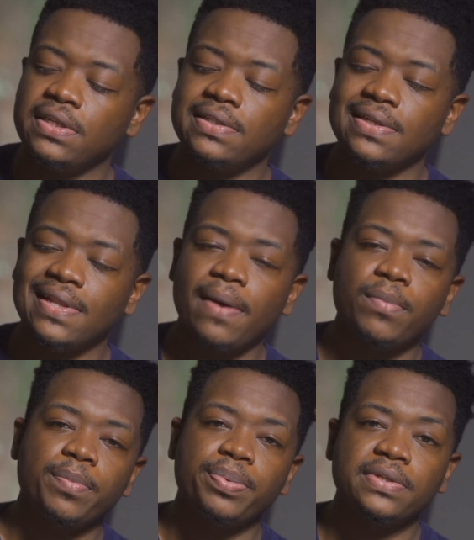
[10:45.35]
It's a lot
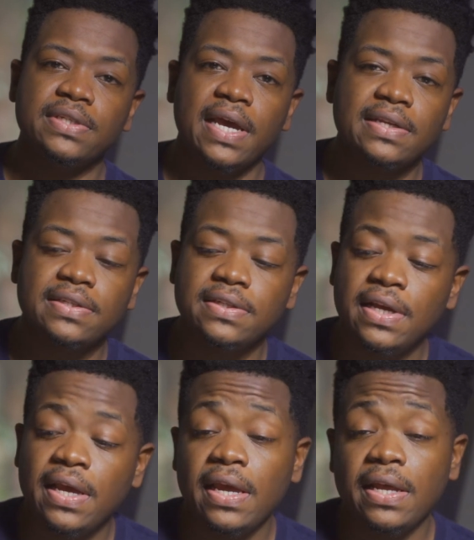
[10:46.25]
more precise,
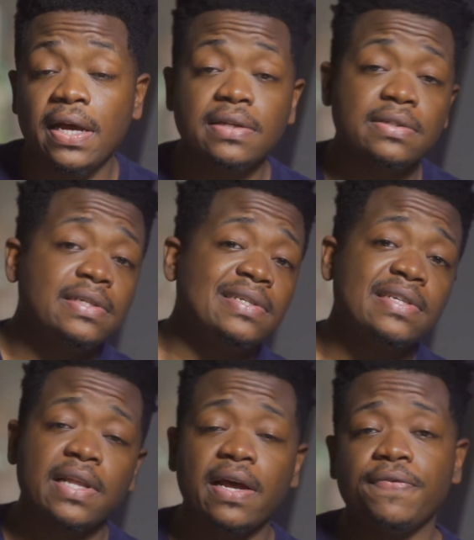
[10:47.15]
and honestly it's
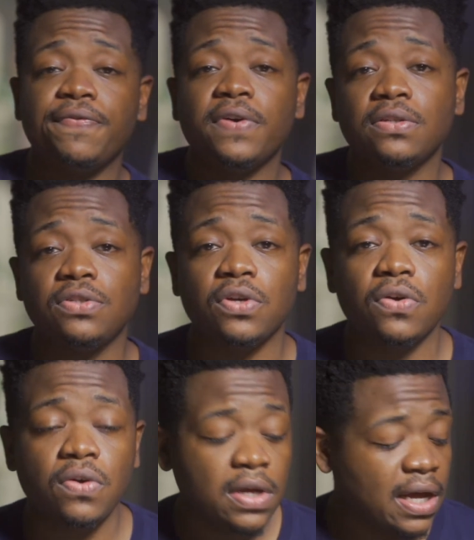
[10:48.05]
a lot of fun.
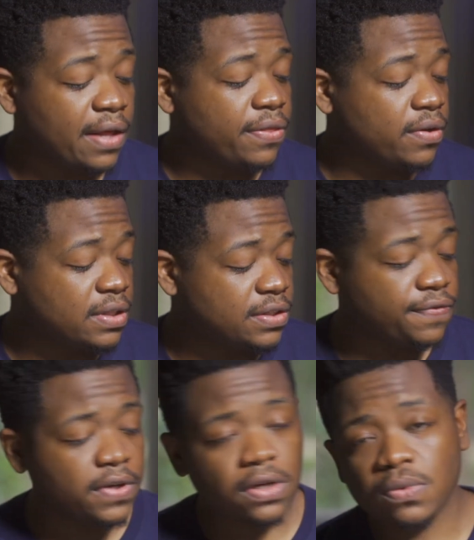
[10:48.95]
So I thought this
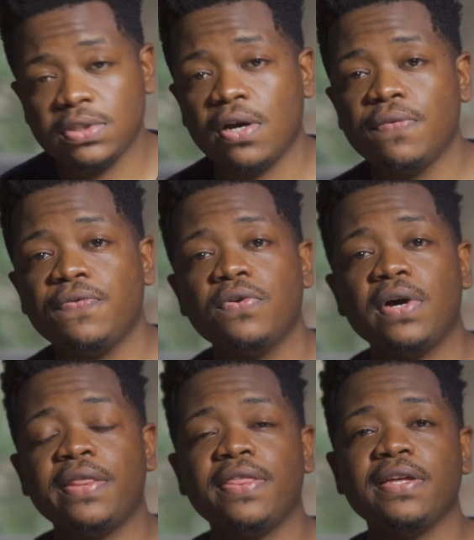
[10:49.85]
video was helpful.
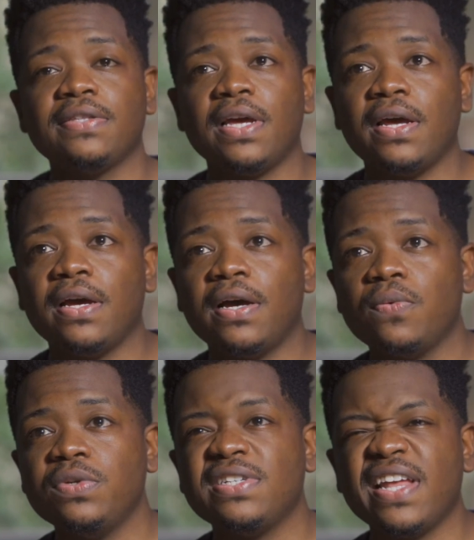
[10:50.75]
I think that
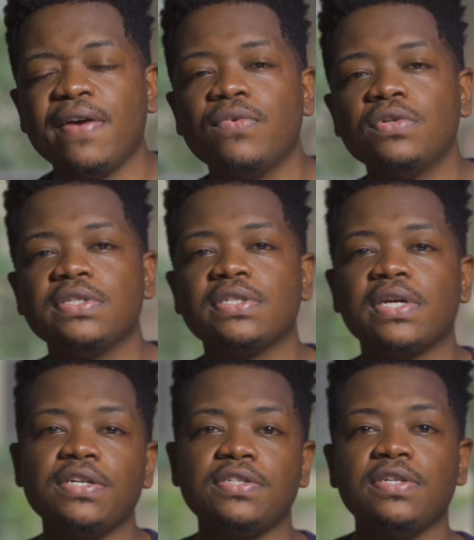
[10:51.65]
we should have more
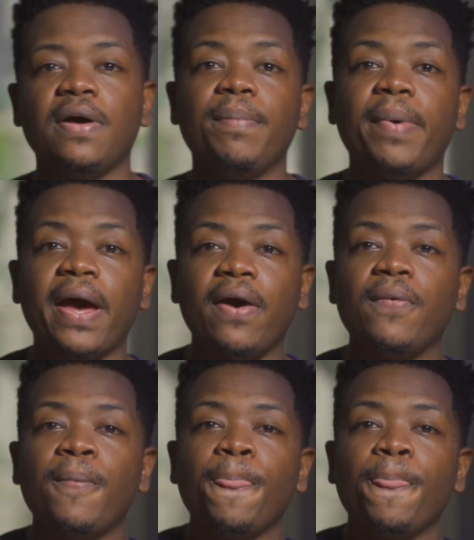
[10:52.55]
discussion about